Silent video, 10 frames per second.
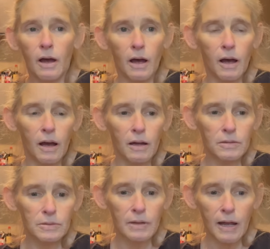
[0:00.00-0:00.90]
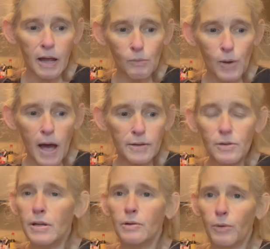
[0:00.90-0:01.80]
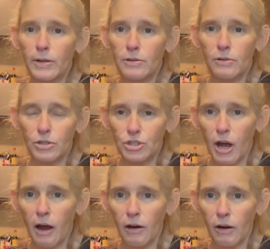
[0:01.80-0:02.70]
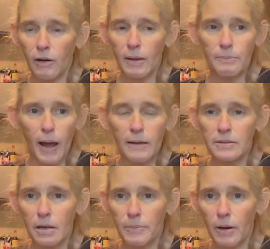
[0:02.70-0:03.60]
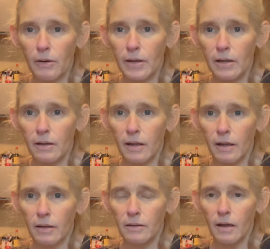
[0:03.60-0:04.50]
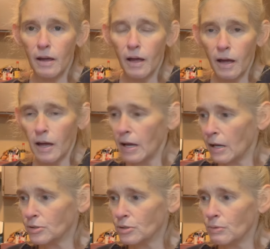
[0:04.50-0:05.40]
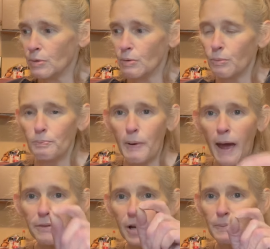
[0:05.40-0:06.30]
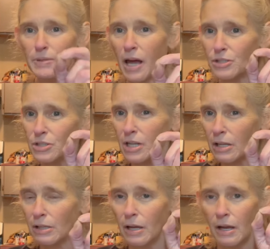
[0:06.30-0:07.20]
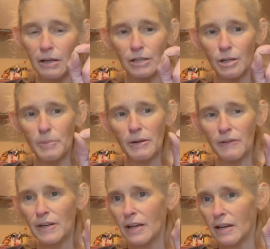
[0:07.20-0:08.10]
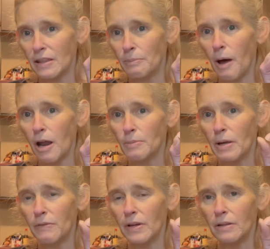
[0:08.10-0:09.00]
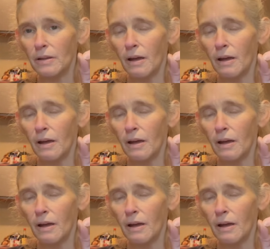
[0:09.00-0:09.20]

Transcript: Uh, like I, I, do need to redo the shower and bathtub area and it, bathtub's got just a little bit of a nick in the bottom of it.